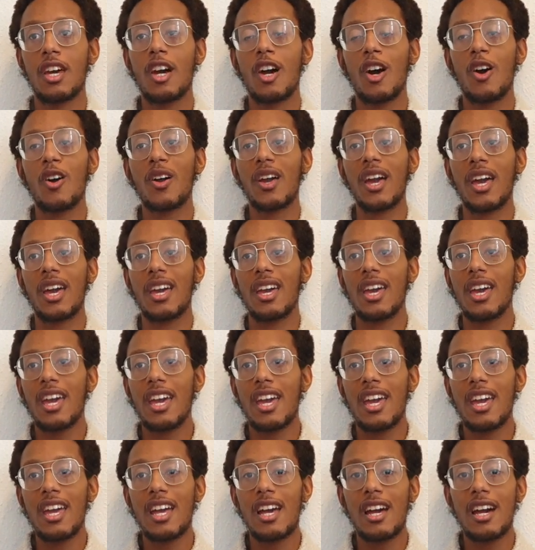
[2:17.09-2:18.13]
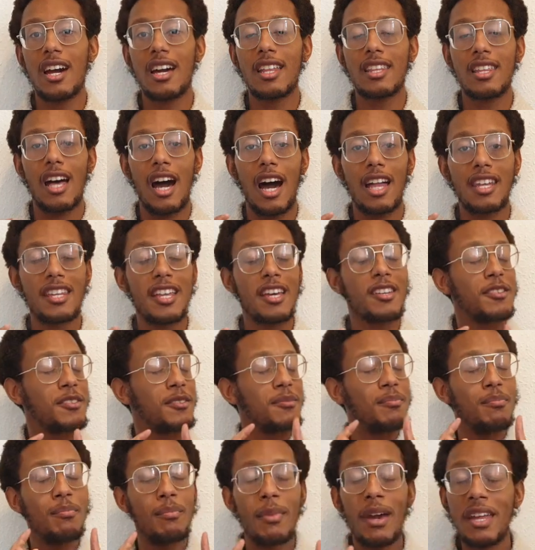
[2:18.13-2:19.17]
Okay, there's
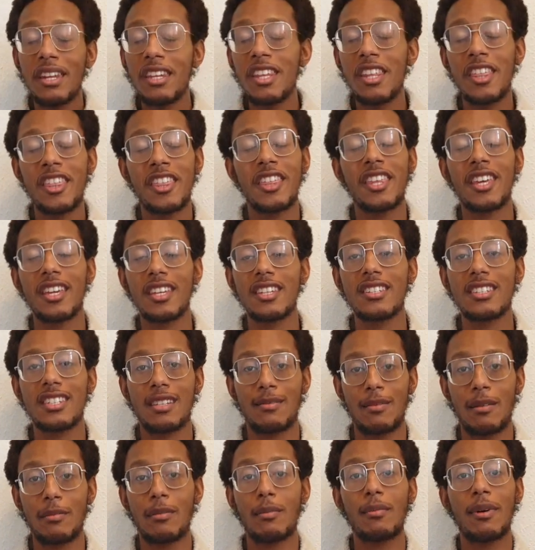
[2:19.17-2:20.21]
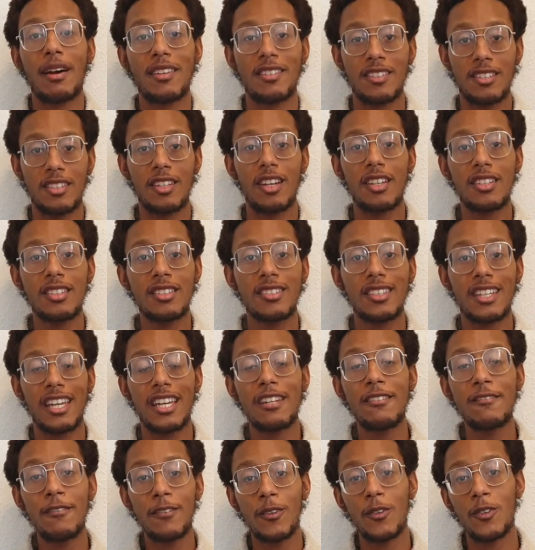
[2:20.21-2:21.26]
many things that my mum has done to
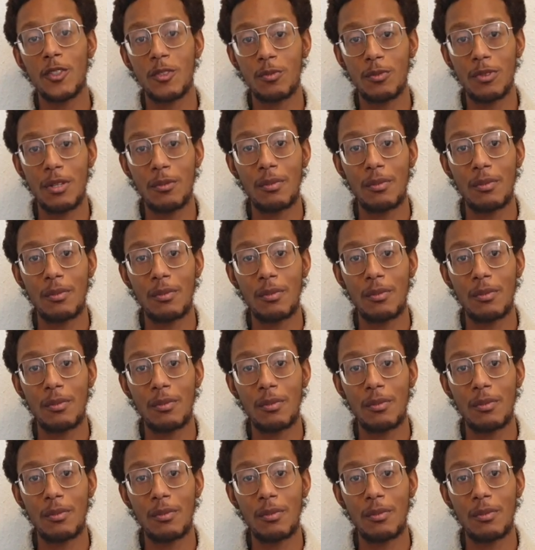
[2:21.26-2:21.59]
influence me,